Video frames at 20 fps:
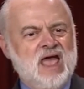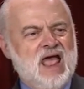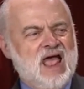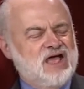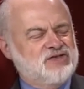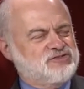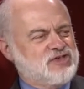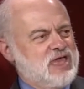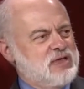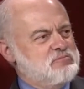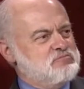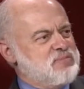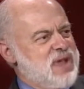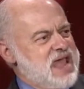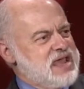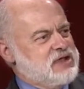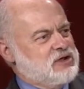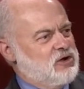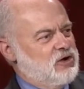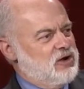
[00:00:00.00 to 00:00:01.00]
as a
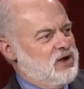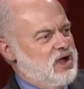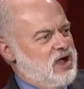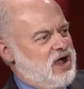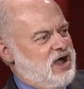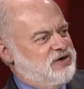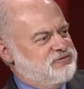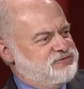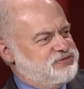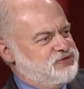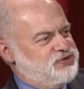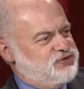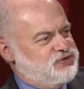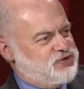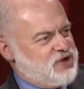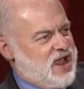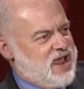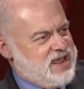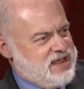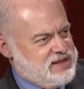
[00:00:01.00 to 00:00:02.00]
maker of
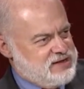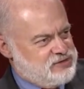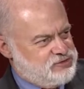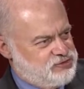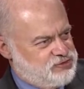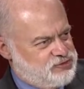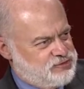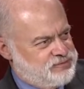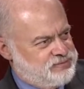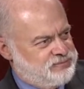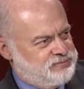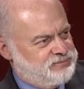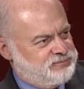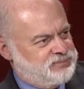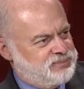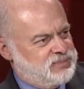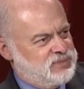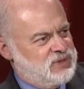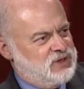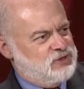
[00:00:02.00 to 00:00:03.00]
change.
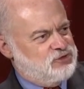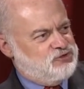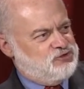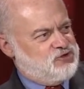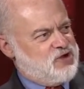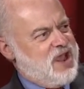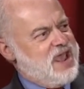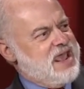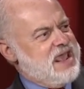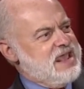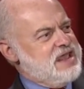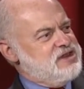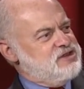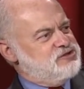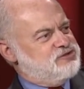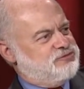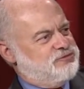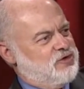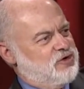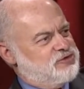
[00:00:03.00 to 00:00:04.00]

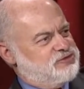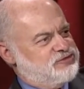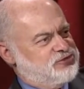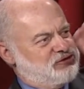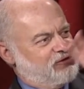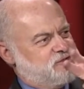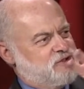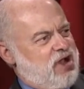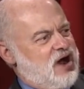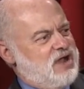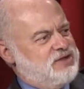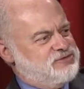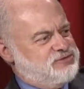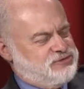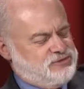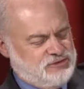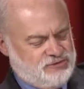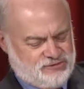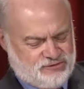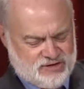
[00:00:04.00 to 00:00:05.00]
Change versus
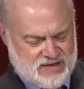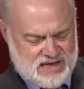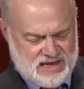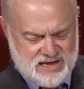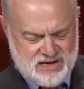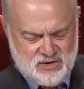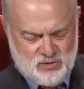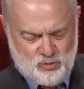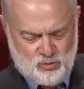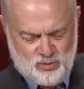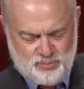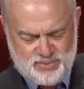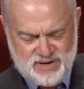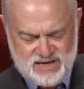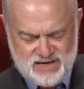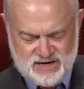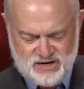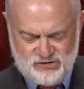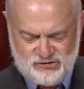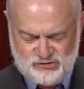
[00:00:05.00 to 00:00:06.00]
constancy will
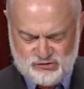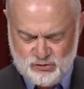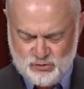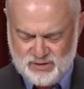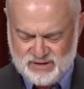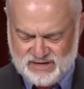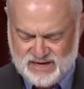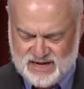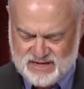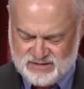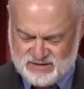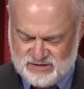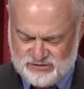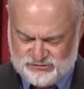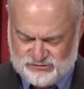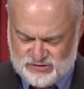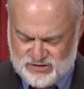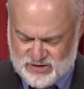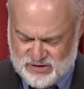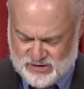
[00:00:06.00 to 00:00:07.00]
be at issue again
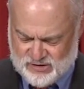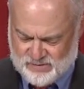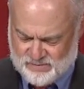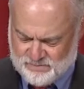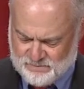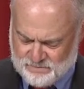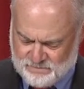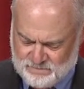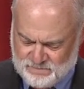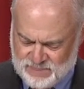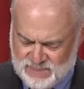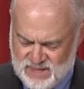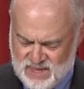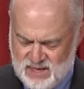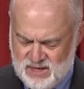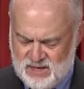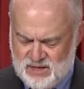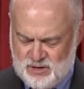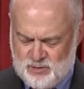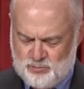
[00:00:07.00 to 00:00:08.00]
this year.
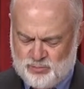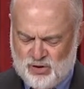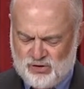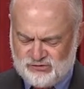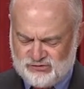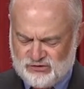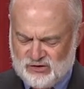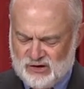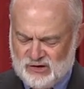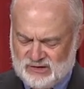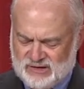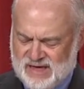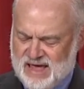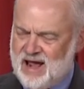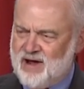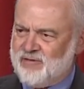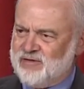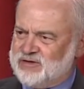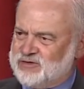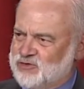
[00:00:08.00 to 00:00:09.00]
Personal
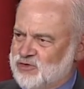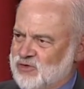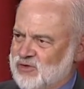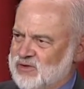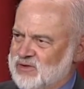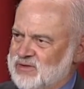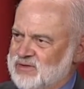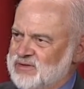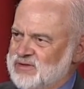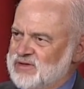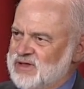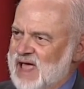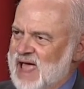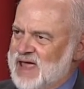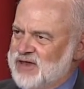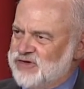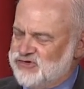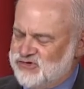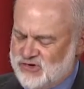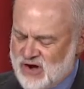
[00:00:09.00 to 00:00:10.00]
character
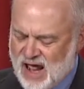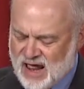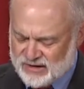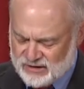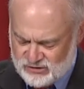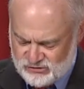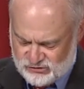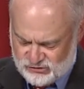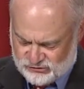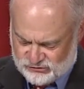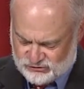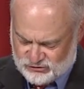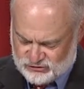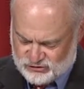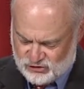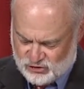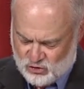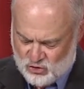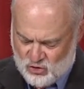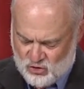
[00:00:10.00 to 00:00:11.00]
and challenges to
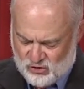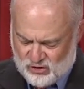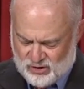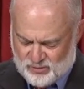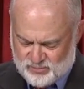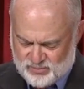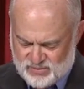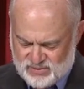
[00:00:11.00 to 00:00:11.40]
decorum